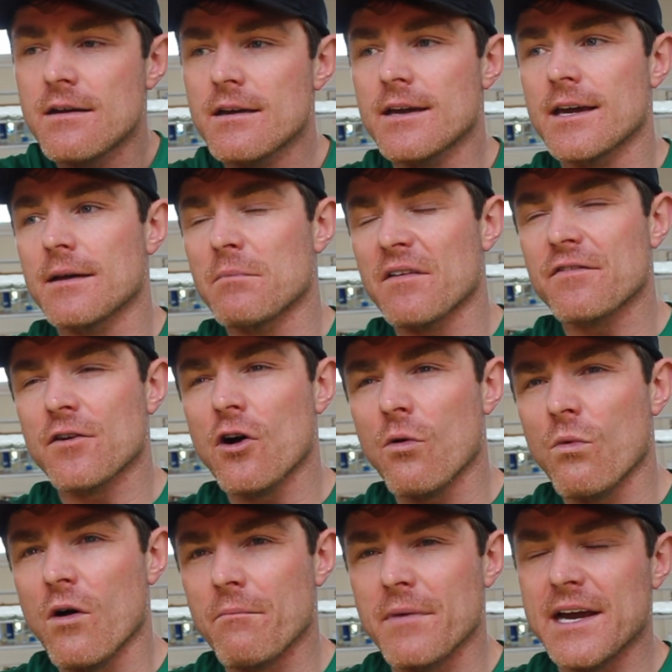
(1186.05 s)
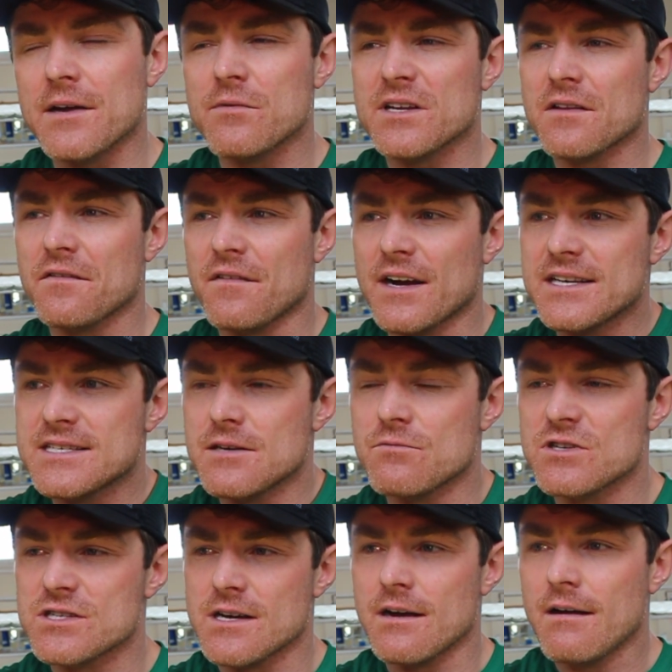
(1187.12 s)
Um, I forgot what Mayweather fight it
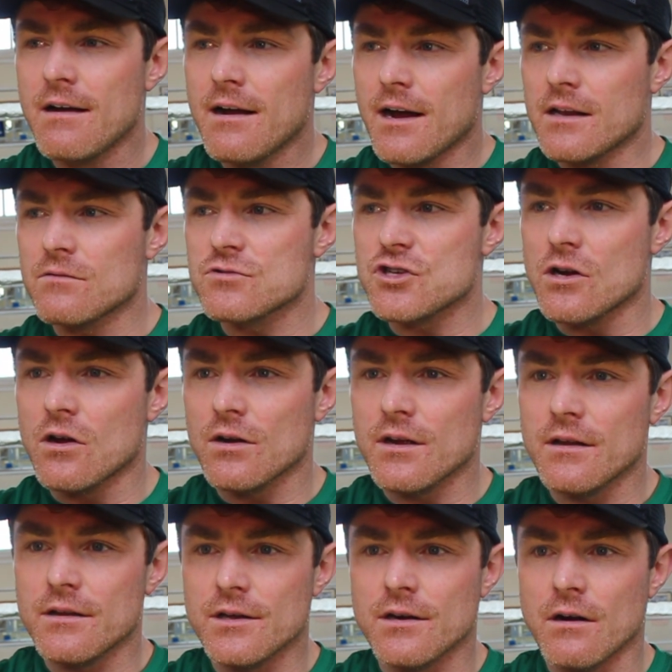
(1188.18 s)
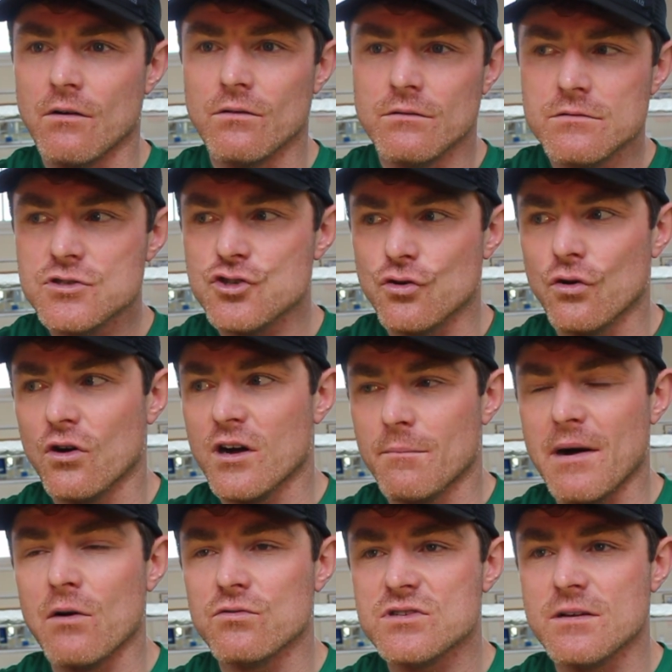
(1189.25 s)
was at, and there was a lot of, you know, talk
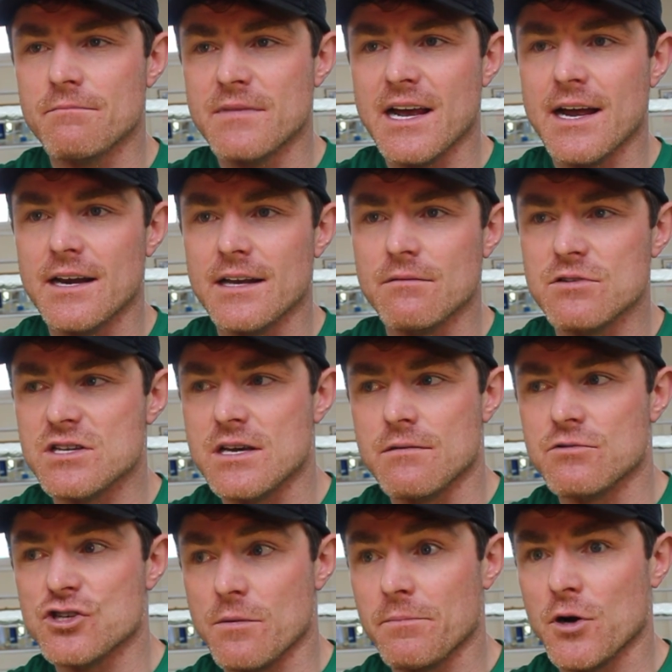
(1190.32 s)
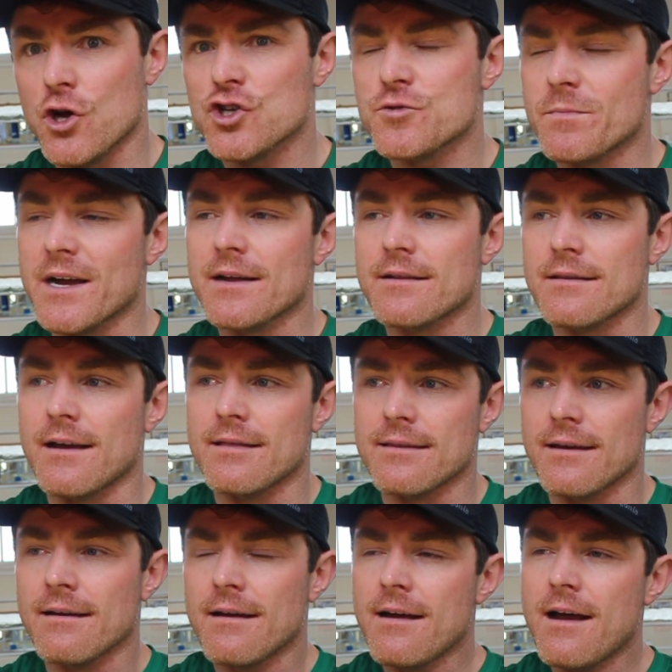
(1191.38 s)
about him then. He was he was a prospect then,
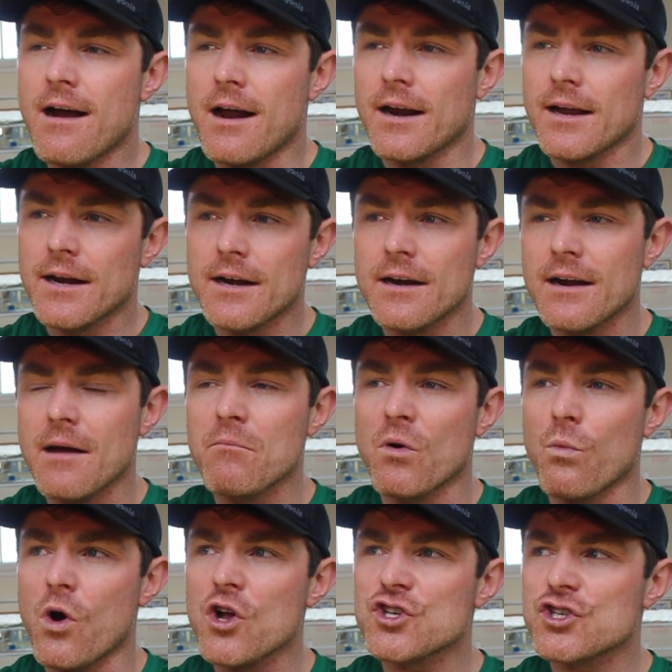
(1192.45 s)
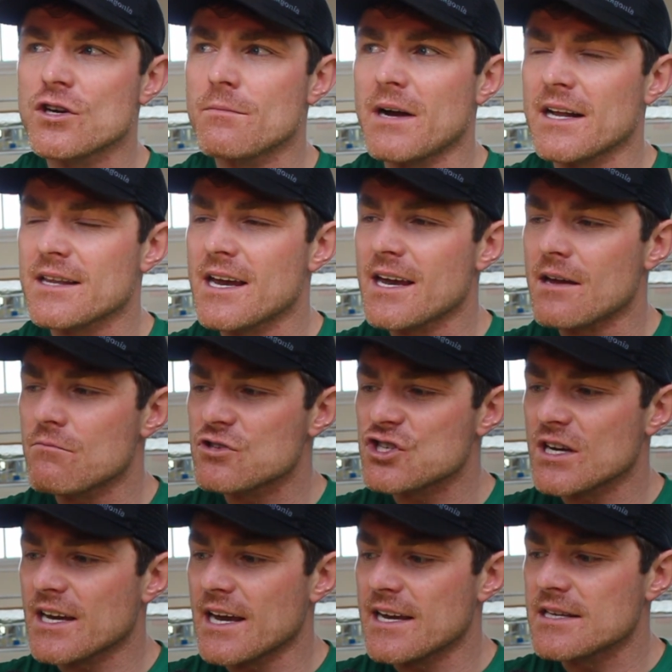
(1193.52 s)
and I can remember watching him. I think it was
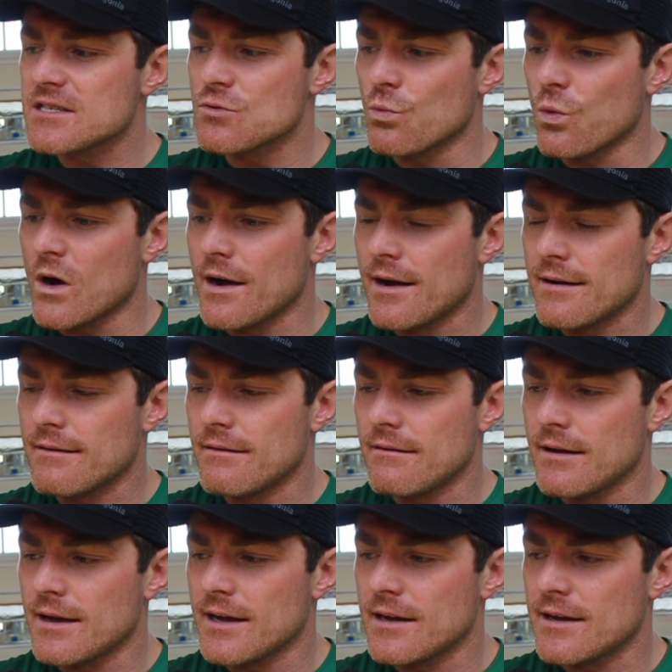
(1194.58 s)
against Juan uh,